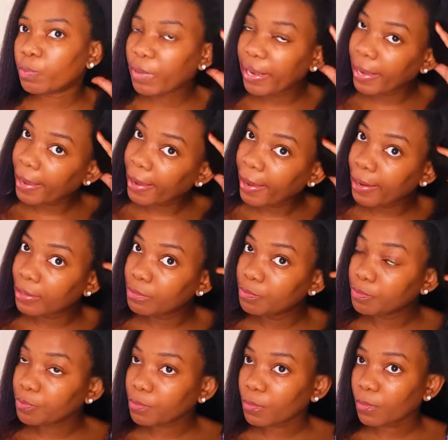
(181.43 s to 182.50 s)
my hair
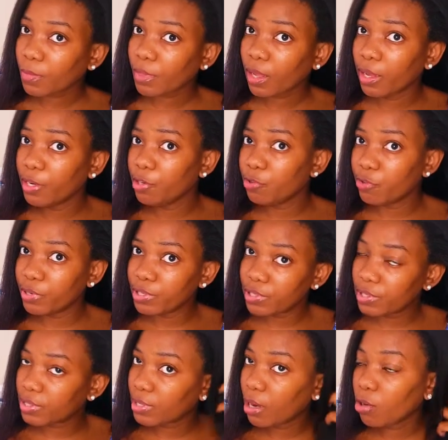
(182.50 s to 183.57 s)
and rinse
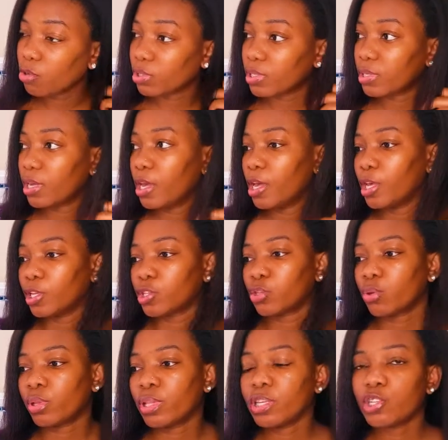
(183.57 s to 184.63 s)
it out.
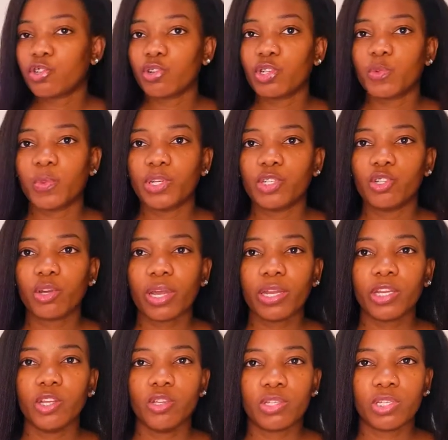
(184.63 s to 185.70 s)
So this treatment, you can
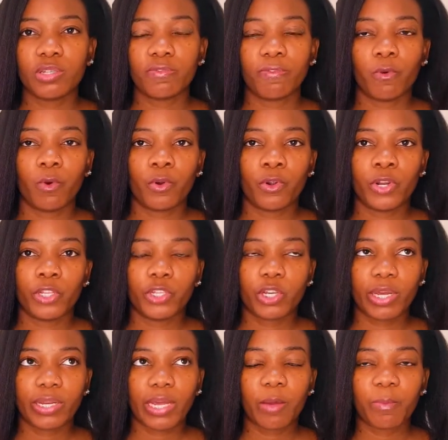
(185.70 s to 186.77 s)
use it for, you
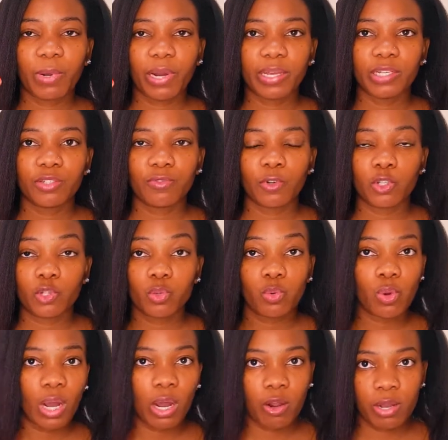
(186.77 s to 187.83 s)
can apply it for
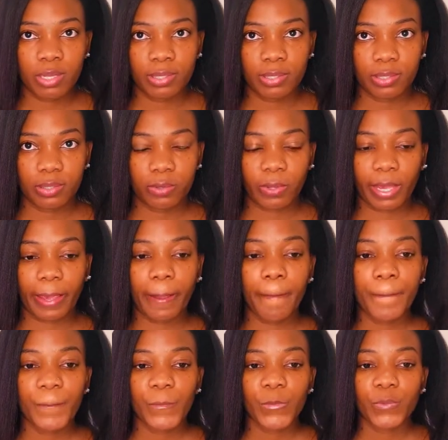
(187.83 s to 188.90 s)
2 hours. Okay,
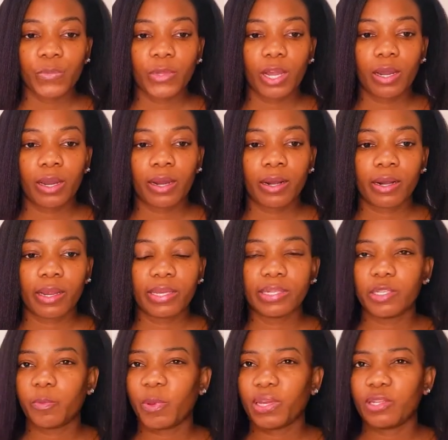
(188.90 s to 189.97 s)
it
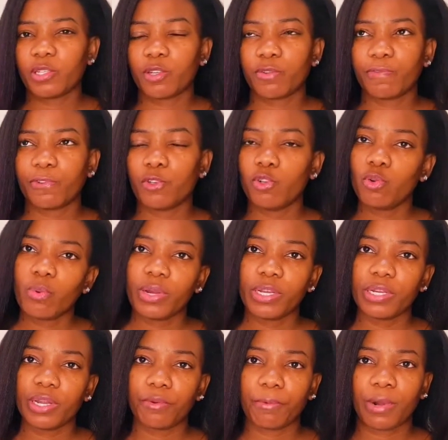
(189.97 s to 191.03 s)
depends. If you were
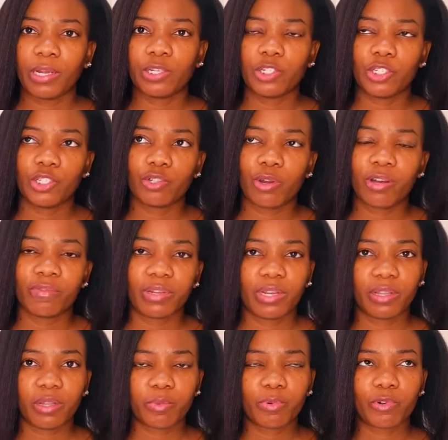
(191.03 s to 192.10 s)
in a rush and you have
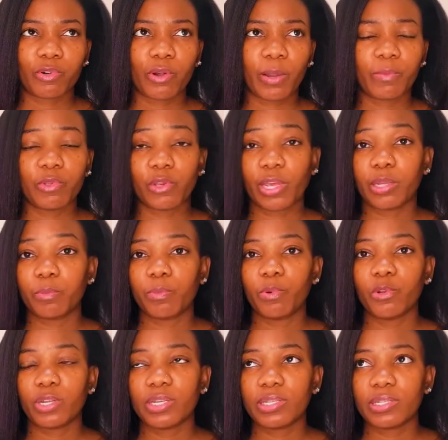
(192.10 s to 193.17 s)
another program, you can
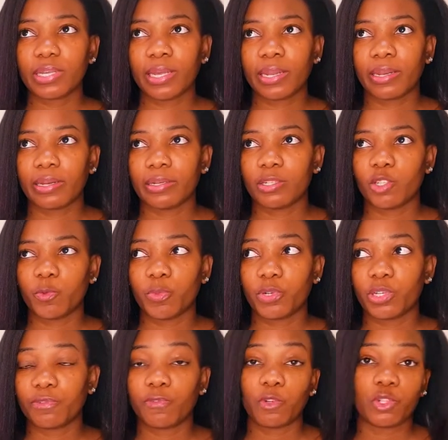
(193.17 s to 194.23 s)
put it and you put
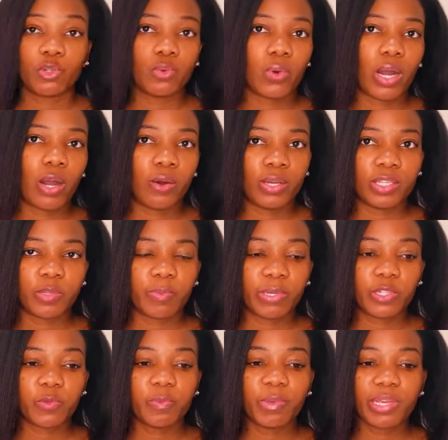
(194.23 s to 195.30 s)
it for 2 hours,
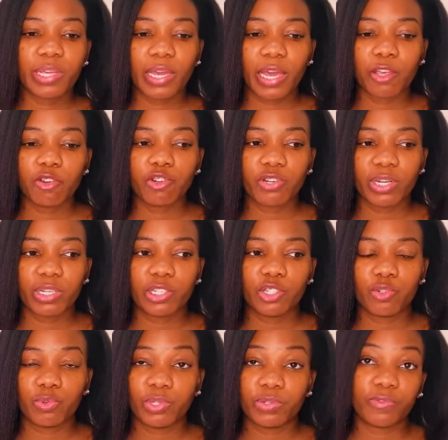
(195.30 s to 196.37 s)
but me, I usually
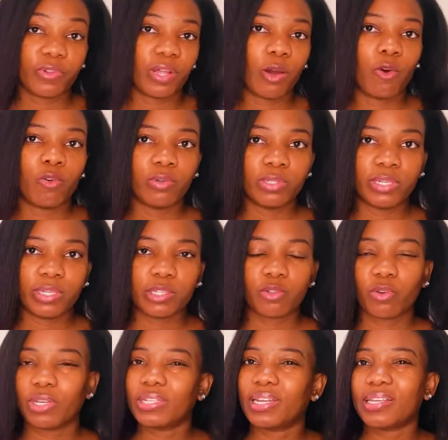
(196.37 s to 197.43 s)
do it for the whole day, so
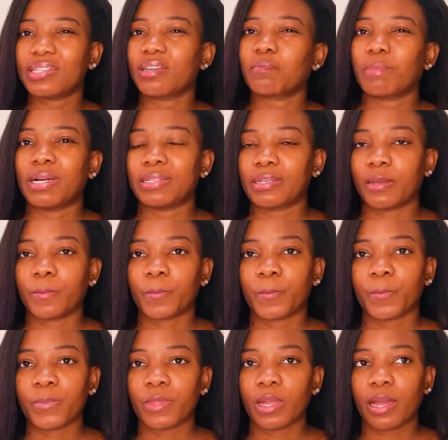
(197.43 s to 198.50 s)
it doesn't matter.
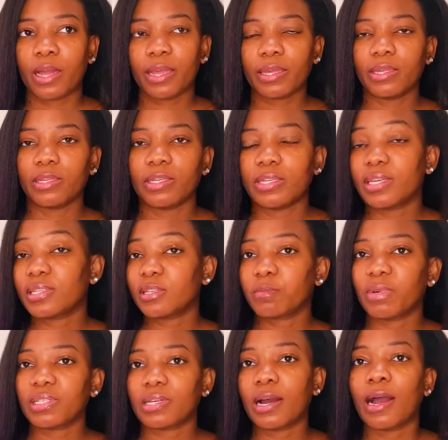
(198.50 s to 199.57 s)
It doesn't
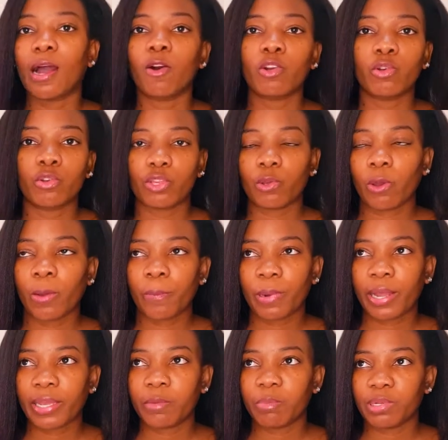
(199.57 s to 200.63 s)
matter how long you
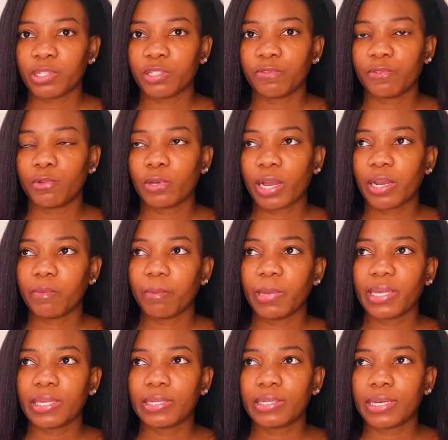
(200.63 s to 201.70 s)
apply, but if you can
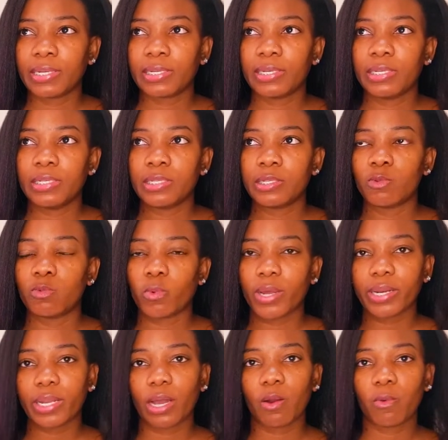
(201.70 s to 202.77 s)
make it at least
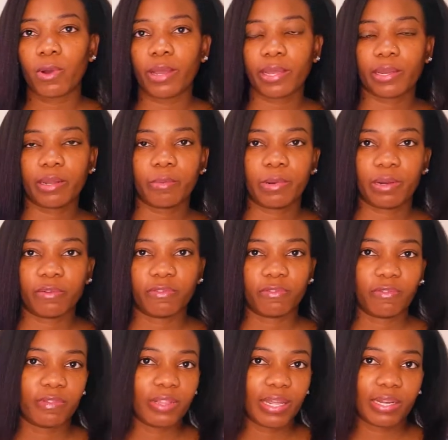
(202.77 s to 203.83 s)
1 hour and above,
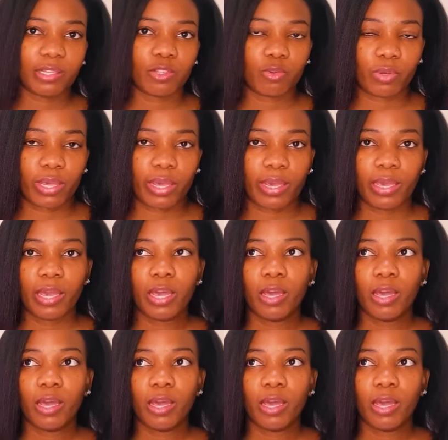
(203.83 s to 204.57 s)
that is okay.